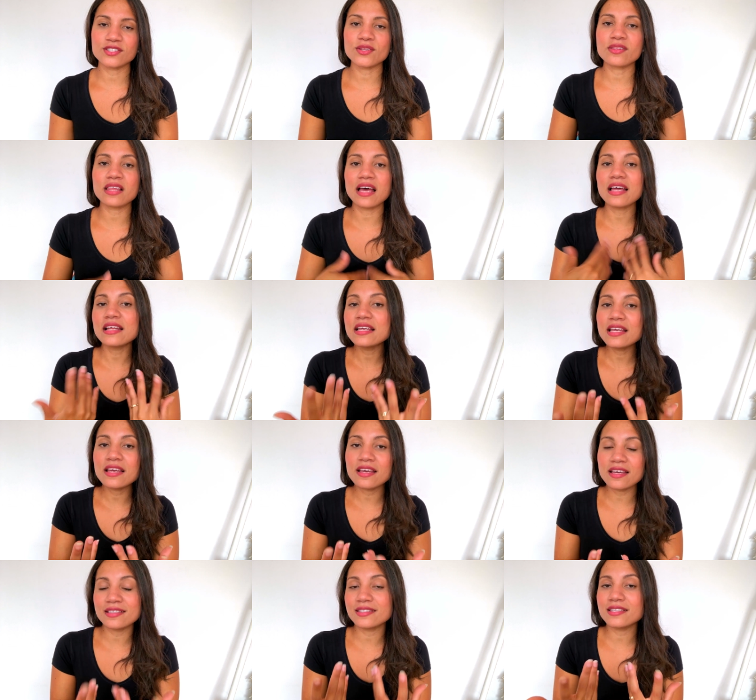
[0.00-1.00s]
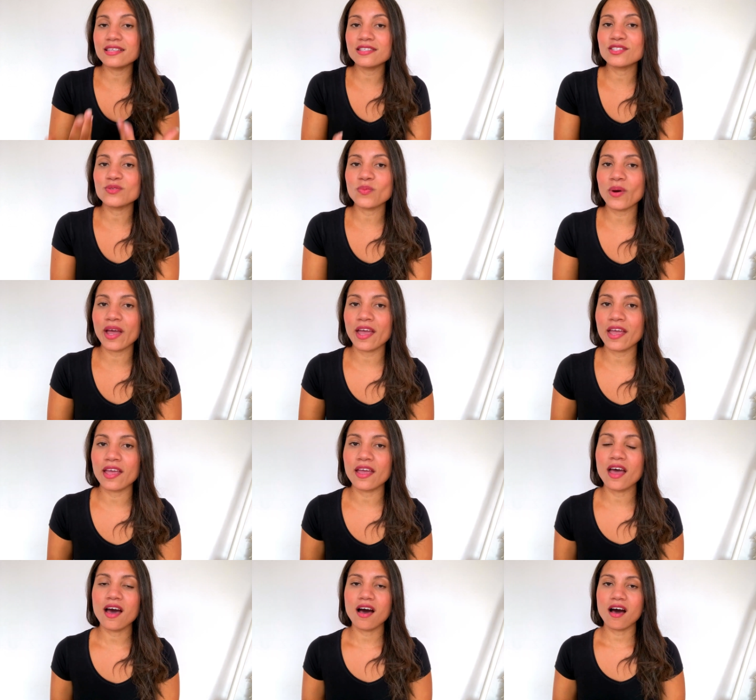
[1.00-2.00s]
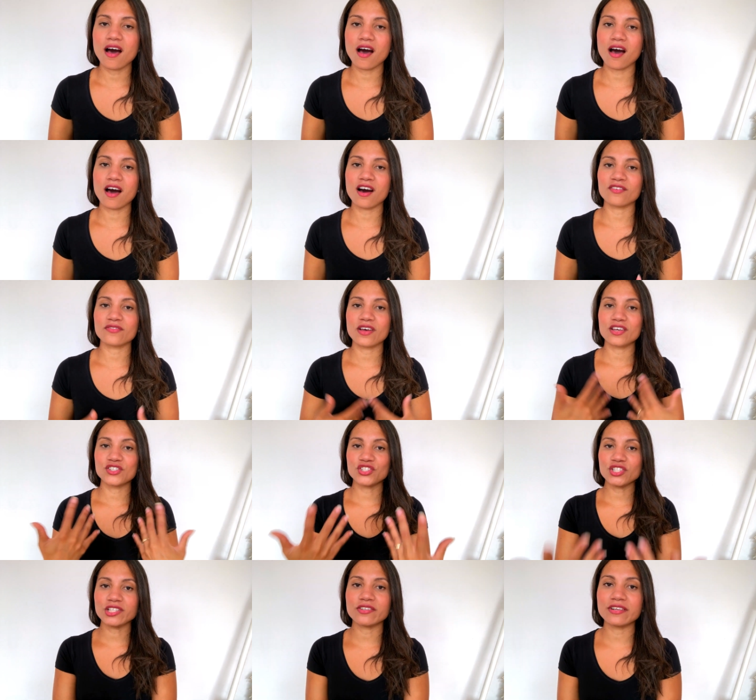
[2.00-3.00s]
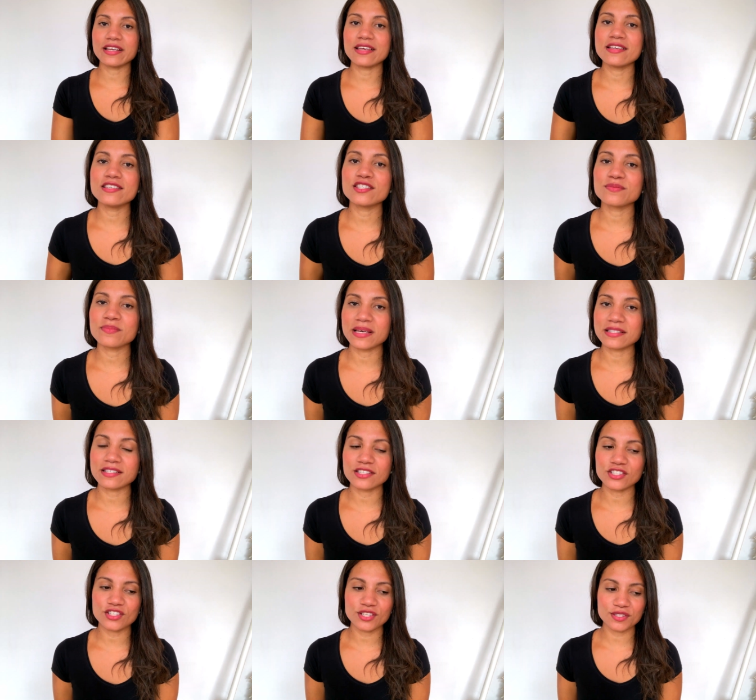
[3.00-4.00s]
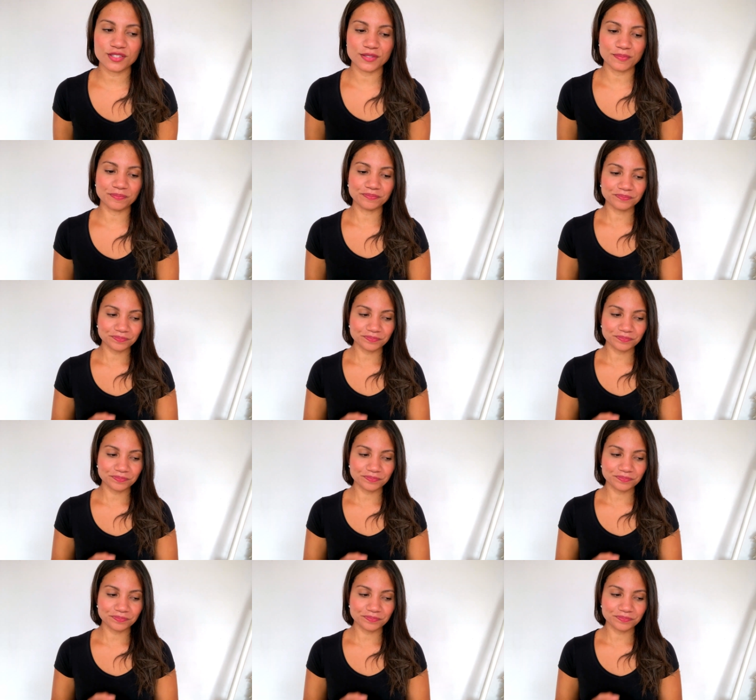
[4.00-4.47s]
So that is his way of sharing his messages.